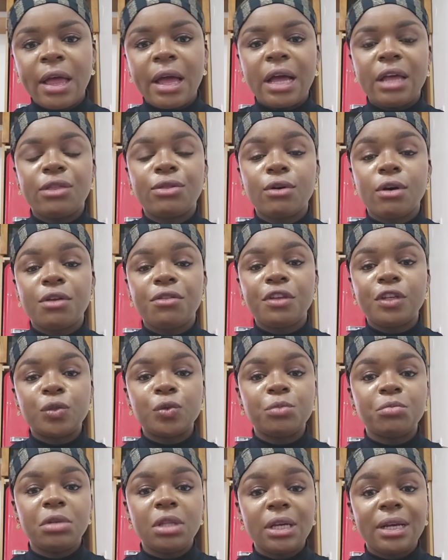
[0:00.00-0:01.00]
i thought this
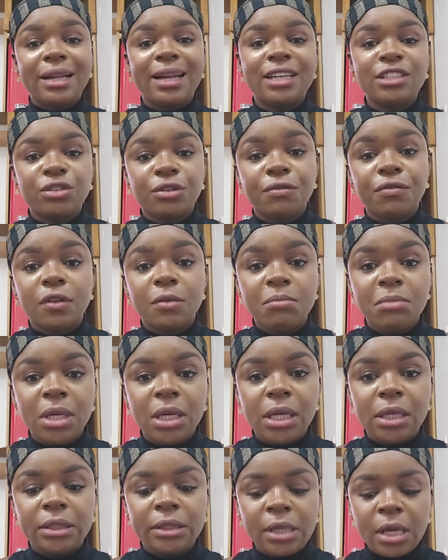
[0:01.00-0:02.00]
would be the clash of the
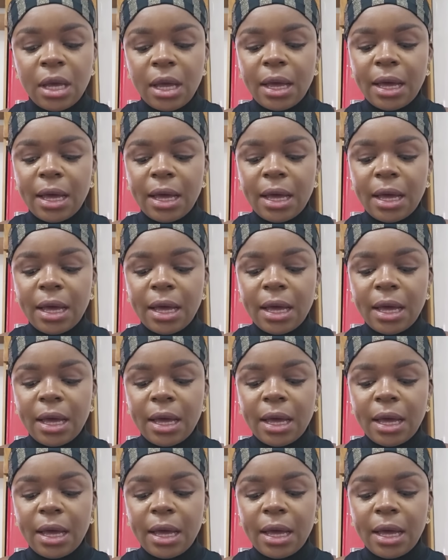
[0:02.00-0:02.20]
meet